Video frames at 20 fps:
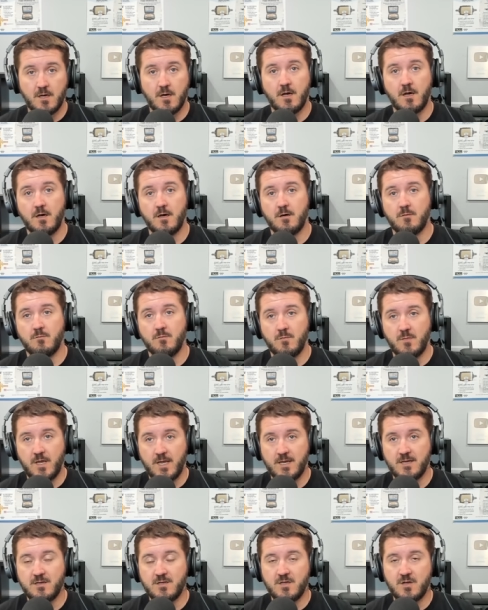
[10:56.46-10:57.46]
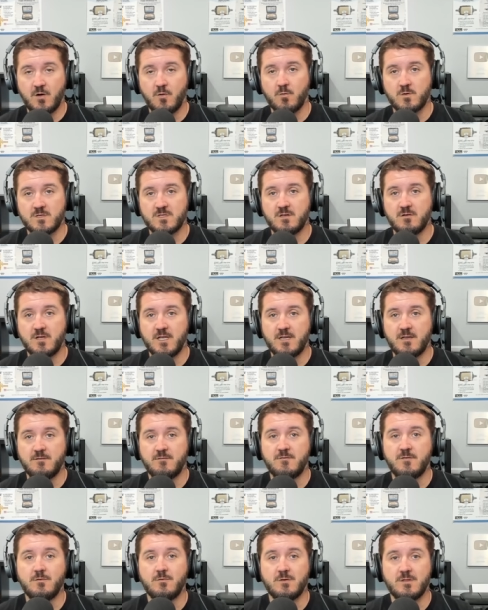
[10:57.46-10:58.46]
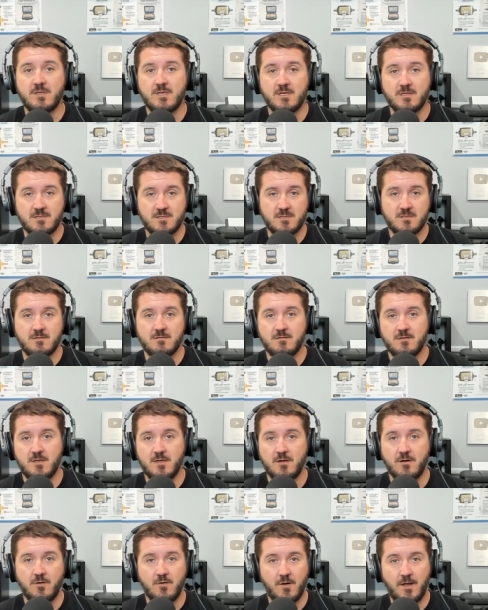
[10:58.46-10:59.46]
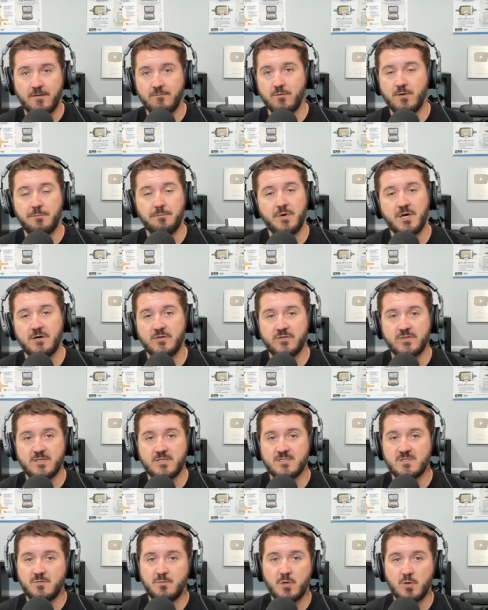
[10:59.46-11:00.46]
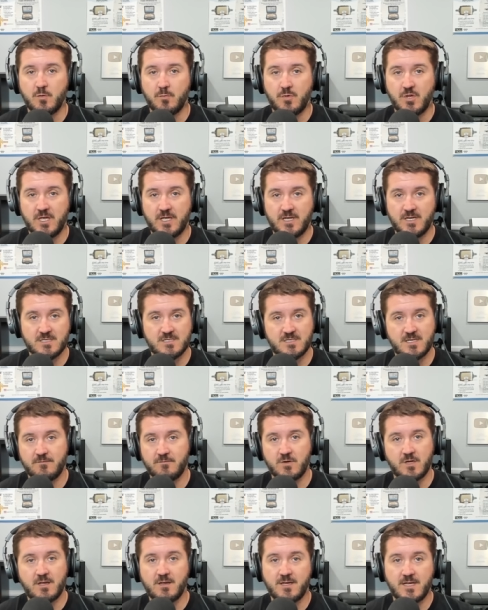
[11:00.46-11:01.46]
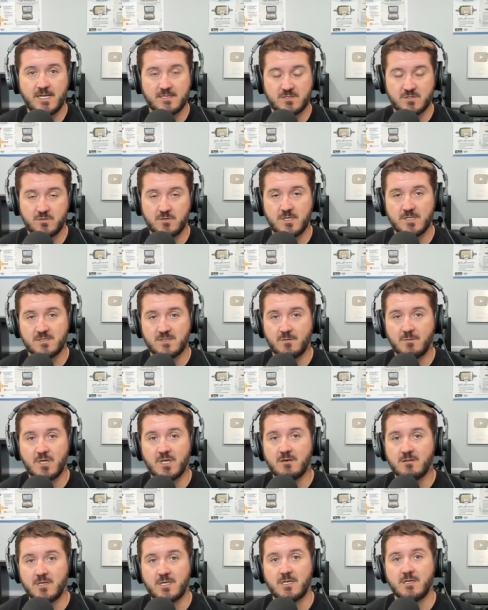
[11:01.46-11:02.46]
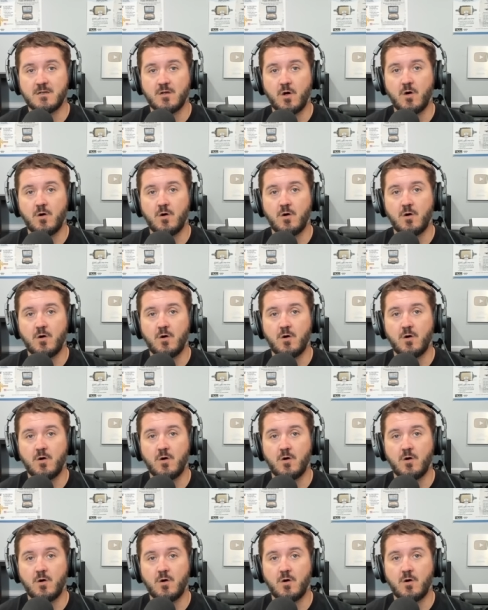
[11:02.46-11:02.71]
Um, and, you know, we're still getting a few of these, you know, every belt needs to be replaced, every condenser needs to be clean